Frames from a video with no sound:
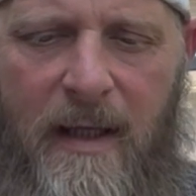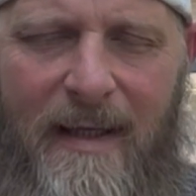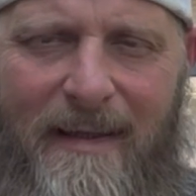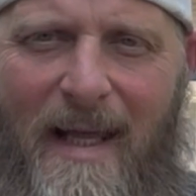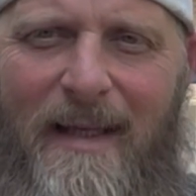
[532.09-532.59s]

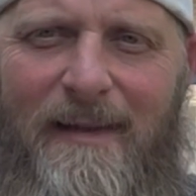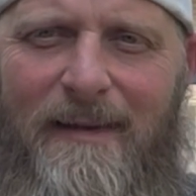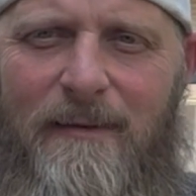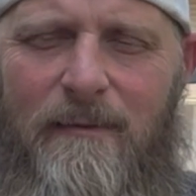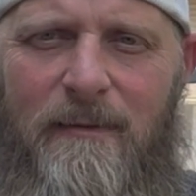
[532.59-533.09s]
that is
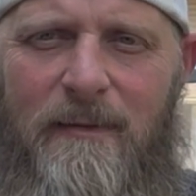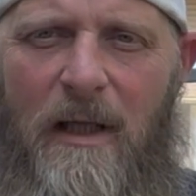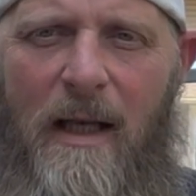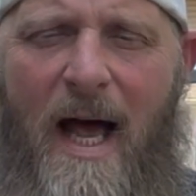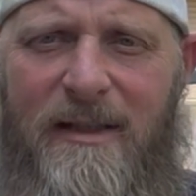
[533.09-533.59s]
the
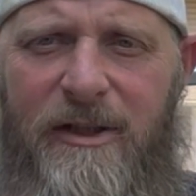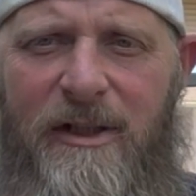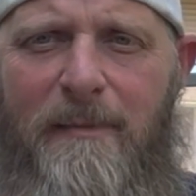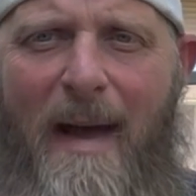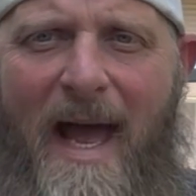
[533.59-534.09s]

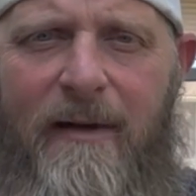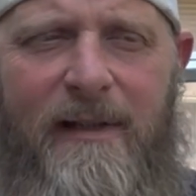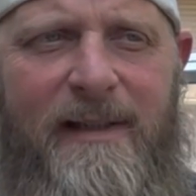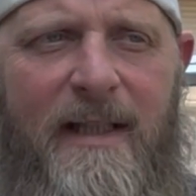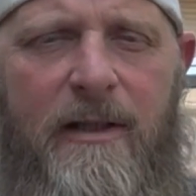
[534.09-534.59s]
Velocity
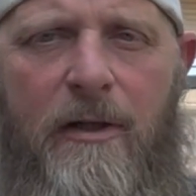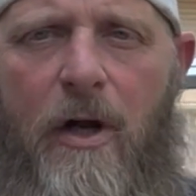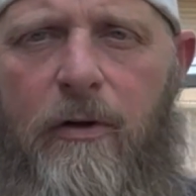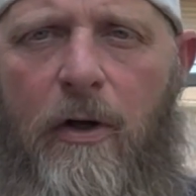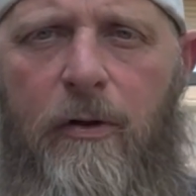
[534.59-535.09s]
batteries and the
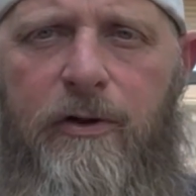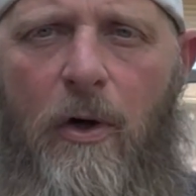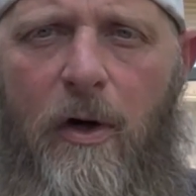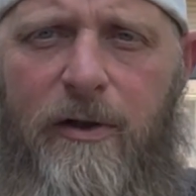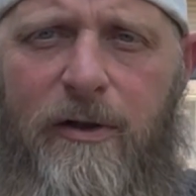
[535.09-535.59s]
NOCO
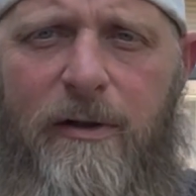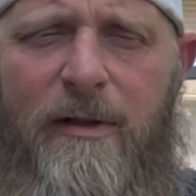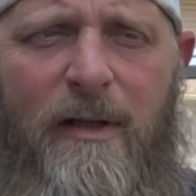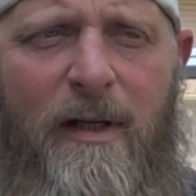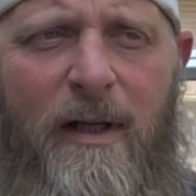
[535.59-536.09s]
charger
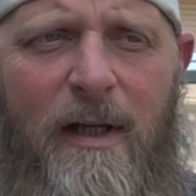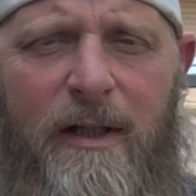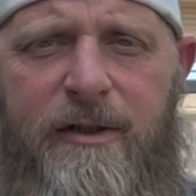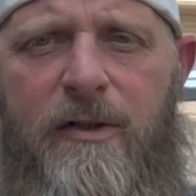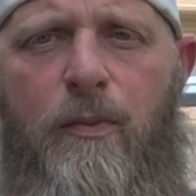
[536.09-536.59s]

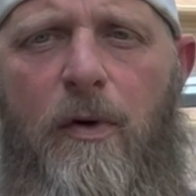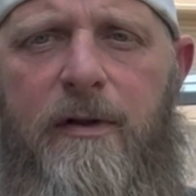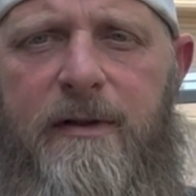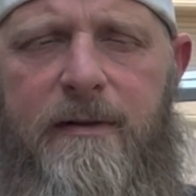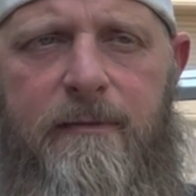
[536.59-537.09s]
just
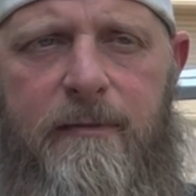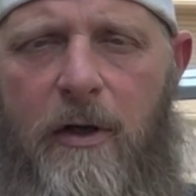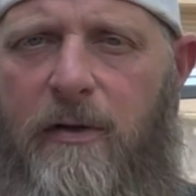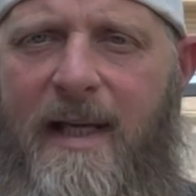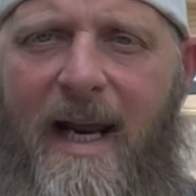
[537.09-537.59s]

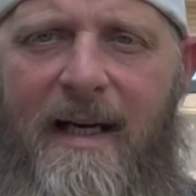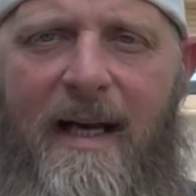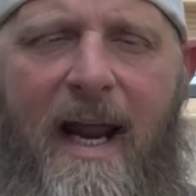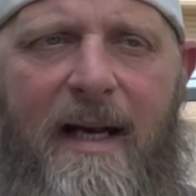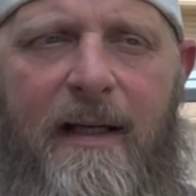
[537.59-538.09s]
goes hand in
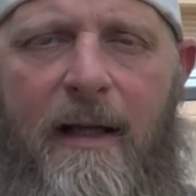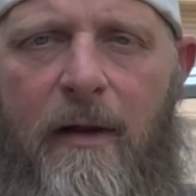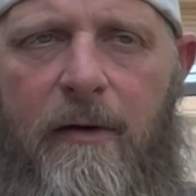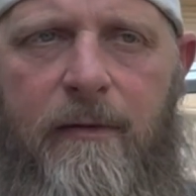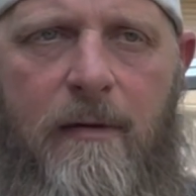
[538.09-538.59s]
hand together.